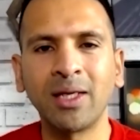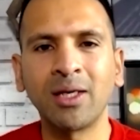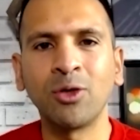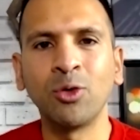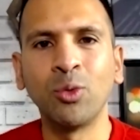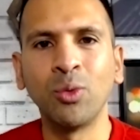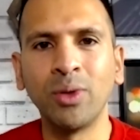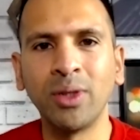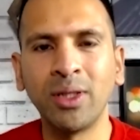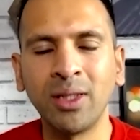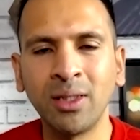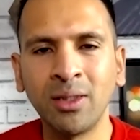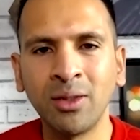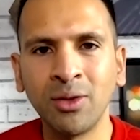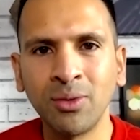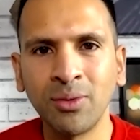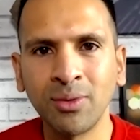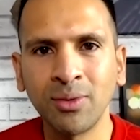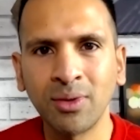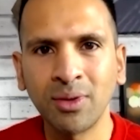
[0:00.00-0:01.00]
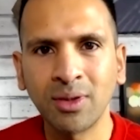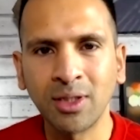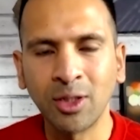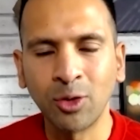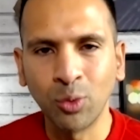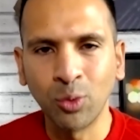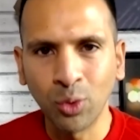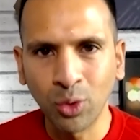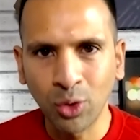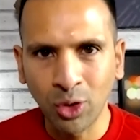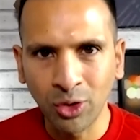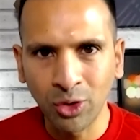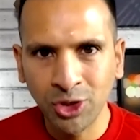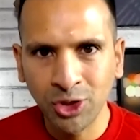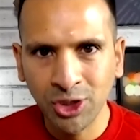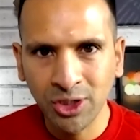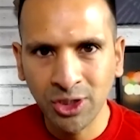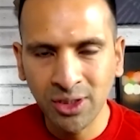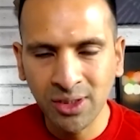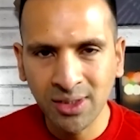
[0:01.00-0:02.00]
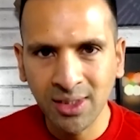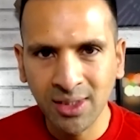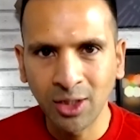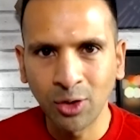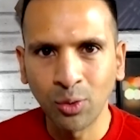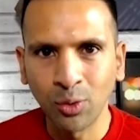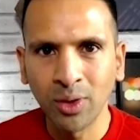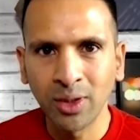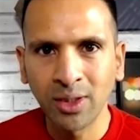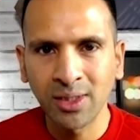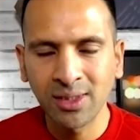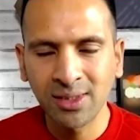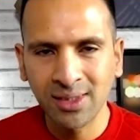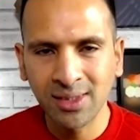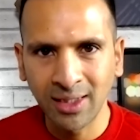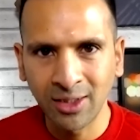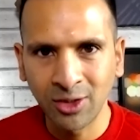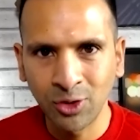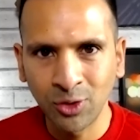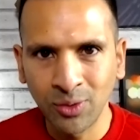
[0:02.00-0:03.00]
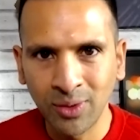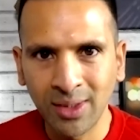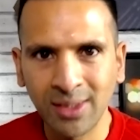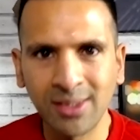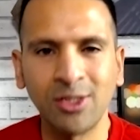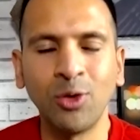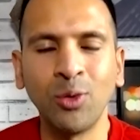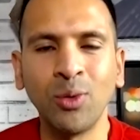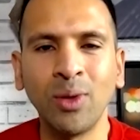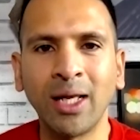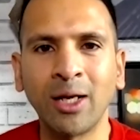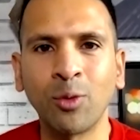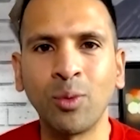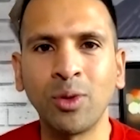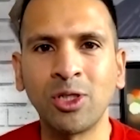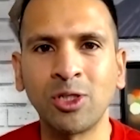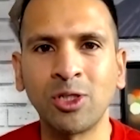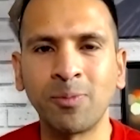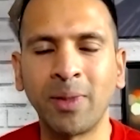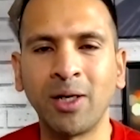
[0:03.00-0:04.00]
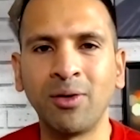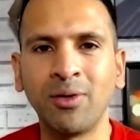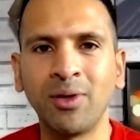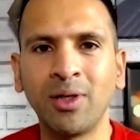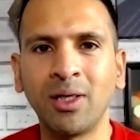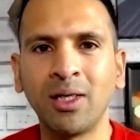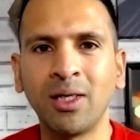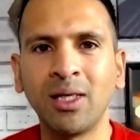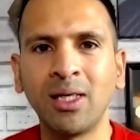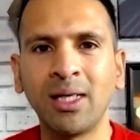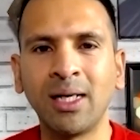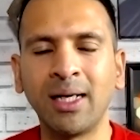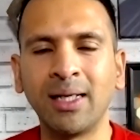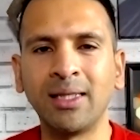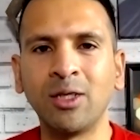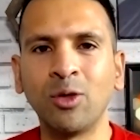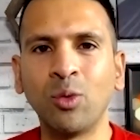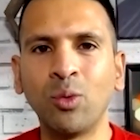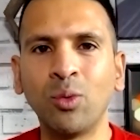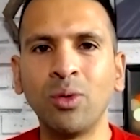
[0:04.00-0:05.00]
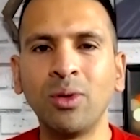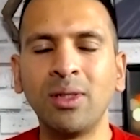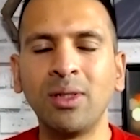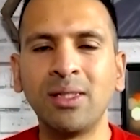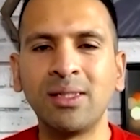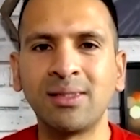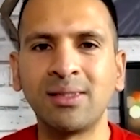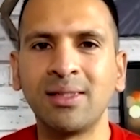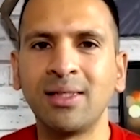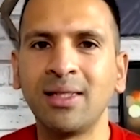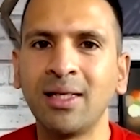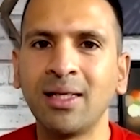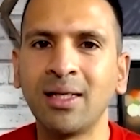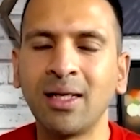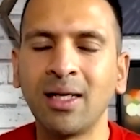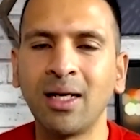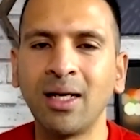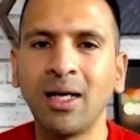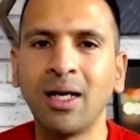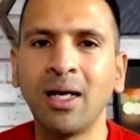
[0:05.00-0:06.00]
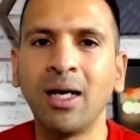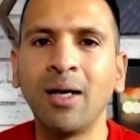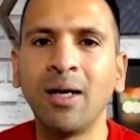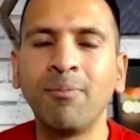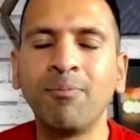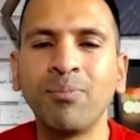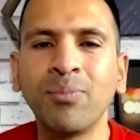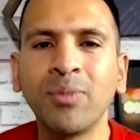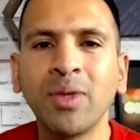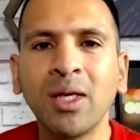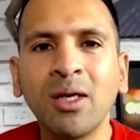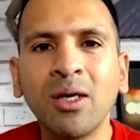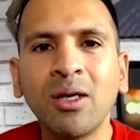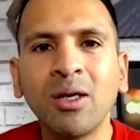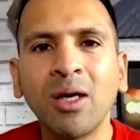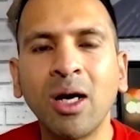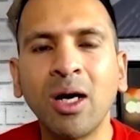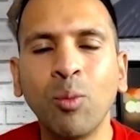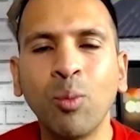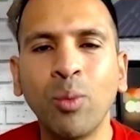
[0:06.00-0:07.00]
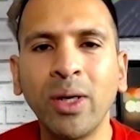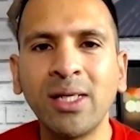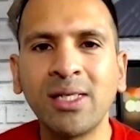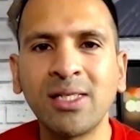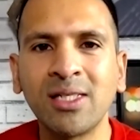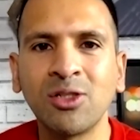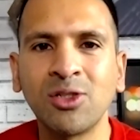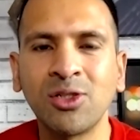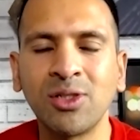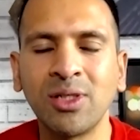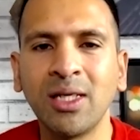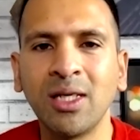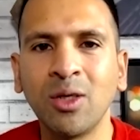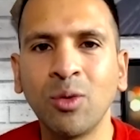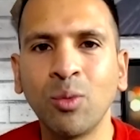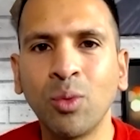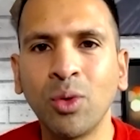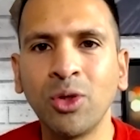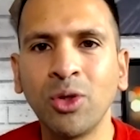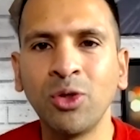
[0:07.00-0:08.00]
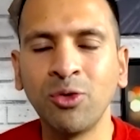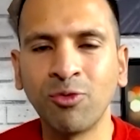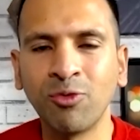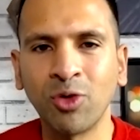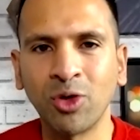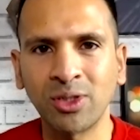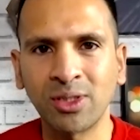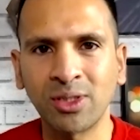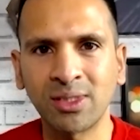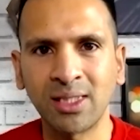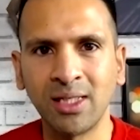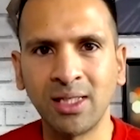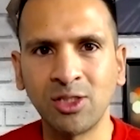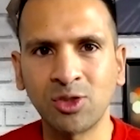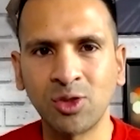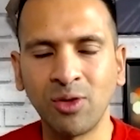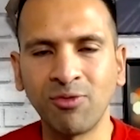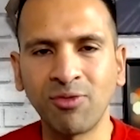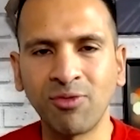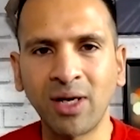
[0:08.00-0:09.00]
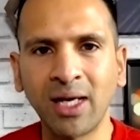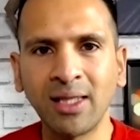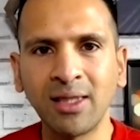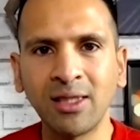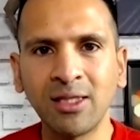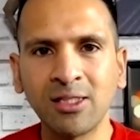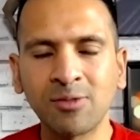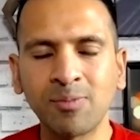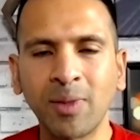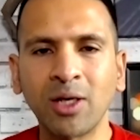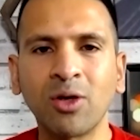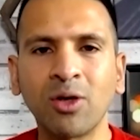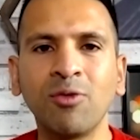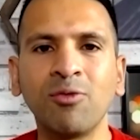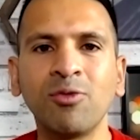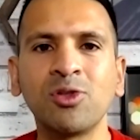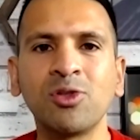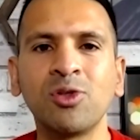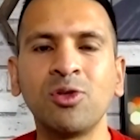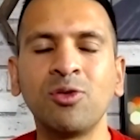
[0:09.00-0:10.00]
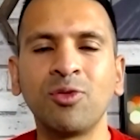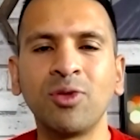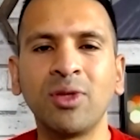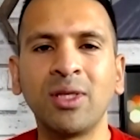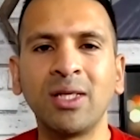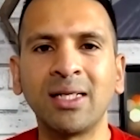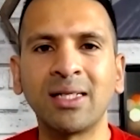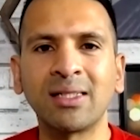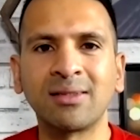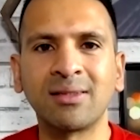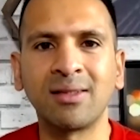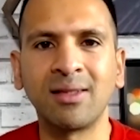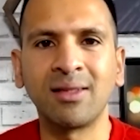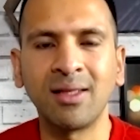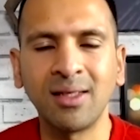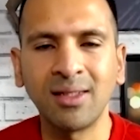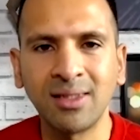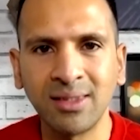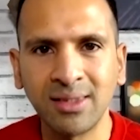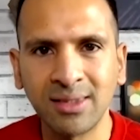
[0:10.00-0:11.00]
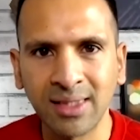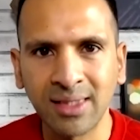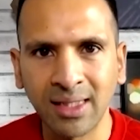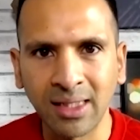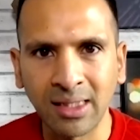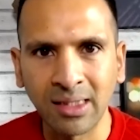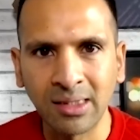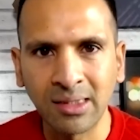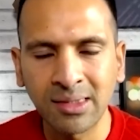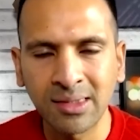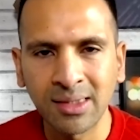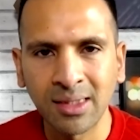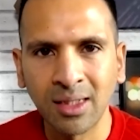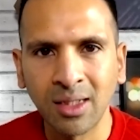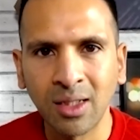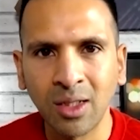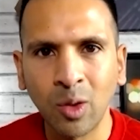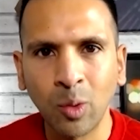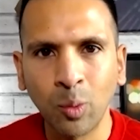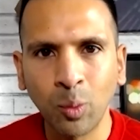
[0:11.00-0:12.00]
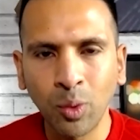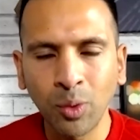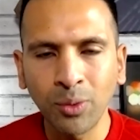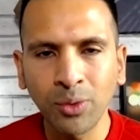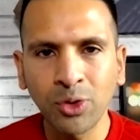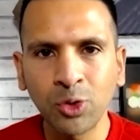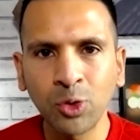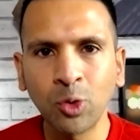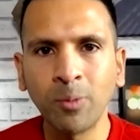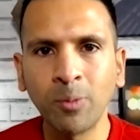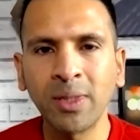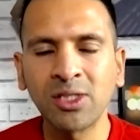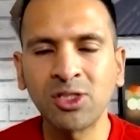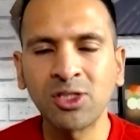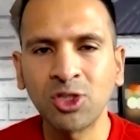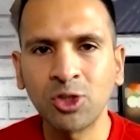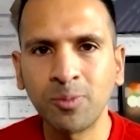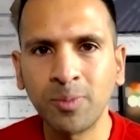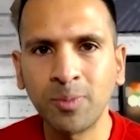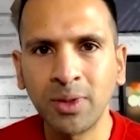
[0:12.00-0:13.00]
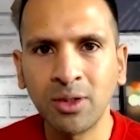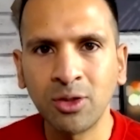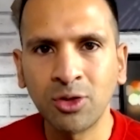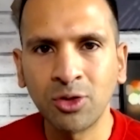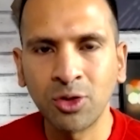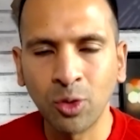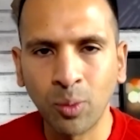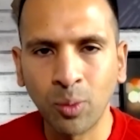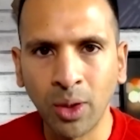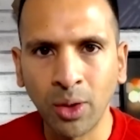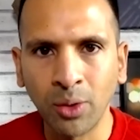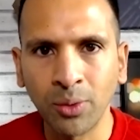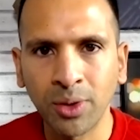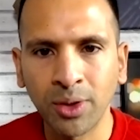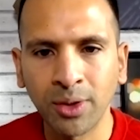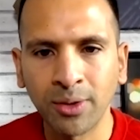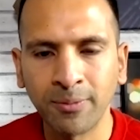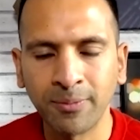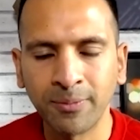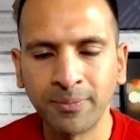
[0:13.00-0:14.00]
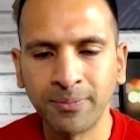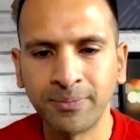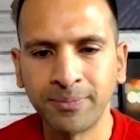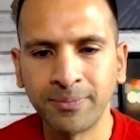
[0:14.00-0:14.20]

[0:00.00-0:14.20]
They can all hear you. They're all conscious. They all understand you. There's no language barrier, and they're all listening and waiting to hear what you've got to say. So if I hand this mic over to you for the next 30 seconds, what would your message be to the world?